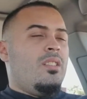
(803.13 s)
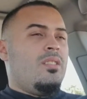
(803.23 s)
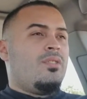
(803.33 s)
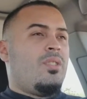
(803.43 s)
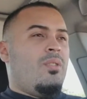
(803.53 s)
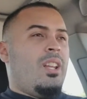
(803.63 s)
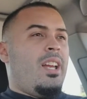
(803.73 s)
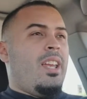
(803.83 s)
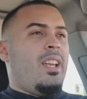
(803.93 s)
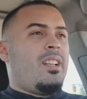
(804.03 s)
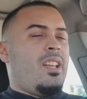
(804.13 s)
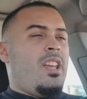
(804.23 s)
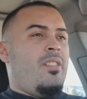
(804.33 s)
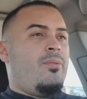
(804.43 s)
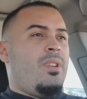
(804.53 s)
So, like,
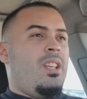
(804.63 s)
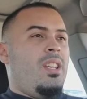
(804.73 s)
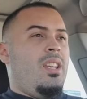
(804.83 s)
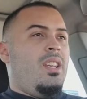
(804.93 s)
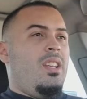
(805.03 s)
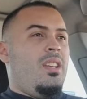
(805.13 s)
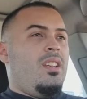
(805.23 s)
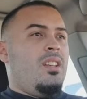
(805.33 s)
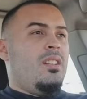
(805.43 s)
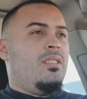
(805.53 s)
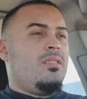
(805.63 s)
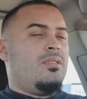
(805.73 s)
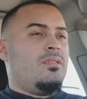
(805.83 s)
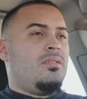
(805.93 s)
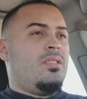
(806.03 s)

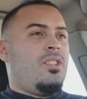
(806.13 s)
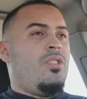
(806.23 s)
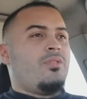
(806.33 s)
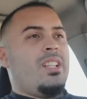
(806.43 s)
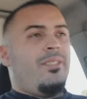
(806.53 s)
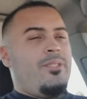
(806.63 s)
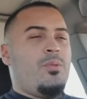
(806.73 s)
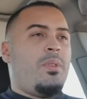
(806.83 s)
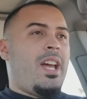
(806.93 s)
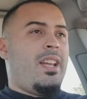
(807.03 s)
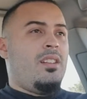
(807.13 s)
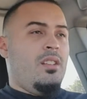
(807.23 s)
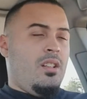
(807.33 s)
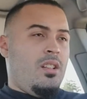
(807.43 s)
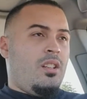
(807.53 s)
you don't really feel bad
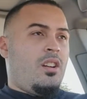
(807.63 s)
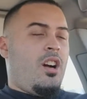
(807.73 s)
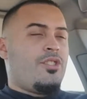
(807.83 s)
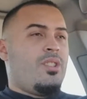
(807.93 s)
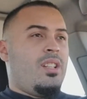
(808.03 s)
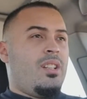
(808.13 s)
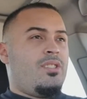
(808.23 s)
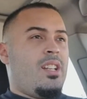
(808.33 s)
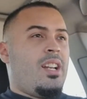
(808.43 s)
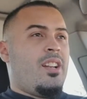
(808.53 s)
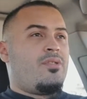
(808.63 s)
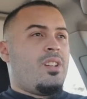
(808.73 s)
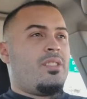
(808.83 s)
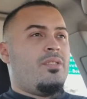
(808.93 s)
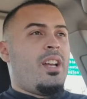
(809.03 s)
cautioning a Jedi
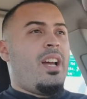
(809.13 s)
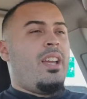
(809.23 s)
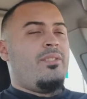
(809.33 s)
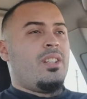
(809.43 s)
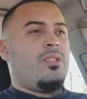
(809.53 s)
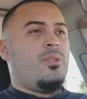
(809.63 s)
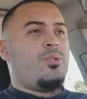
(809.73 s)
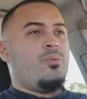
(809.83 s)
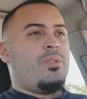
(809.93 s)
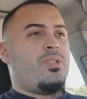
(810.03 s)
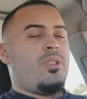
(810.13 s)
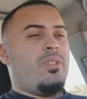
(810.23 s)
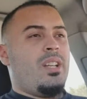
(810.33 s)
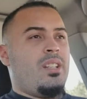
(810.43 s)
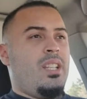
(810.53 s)
Instructor die. If the Clone Trooper is
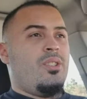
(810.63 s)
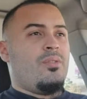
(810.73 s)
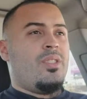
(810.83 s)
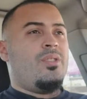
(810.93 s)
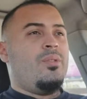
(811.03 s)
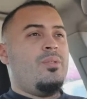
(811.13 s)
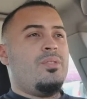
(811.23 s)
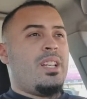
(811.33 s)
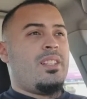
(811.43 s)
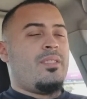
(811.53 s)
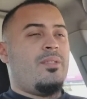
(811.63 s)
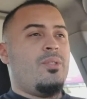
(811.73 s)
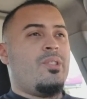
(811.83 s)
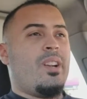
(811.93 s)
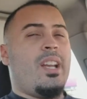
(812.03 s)
showing either of the 2s, that doesn't
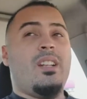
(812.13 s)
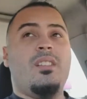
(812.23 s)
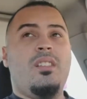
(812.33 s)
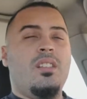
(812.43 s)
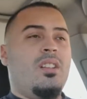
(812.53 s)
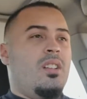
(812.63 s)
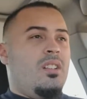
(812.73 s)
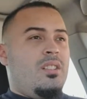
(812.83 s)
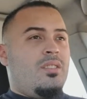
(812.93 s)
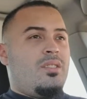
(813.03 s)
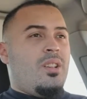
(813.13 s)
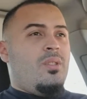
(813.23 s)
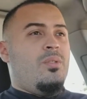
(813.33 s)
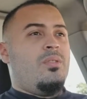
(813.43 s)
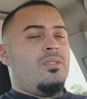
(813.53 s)
feel great.
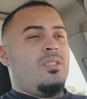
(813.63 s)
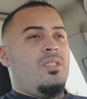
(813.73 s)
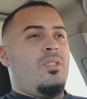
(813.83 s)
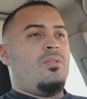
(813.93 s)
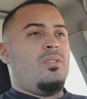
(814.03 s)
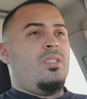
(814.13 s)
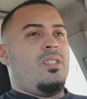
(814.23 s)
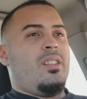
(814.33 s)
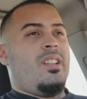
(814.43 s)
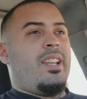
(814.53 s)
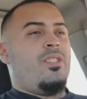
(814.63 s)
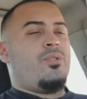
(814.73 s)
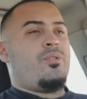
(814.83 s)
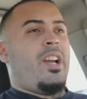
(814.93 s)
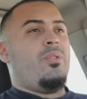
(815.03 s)
So, you'll
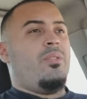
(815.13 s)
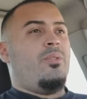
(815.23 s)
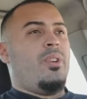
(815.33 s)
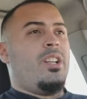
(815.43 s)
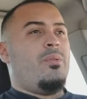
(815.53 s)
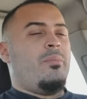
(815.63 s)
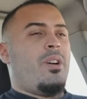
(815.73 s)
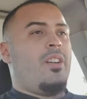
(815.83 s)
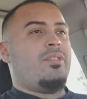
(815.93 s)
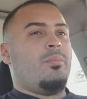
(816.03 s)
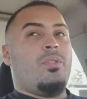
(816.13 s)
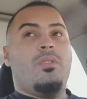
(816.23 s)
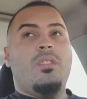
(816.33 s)
try to avoid it when possible.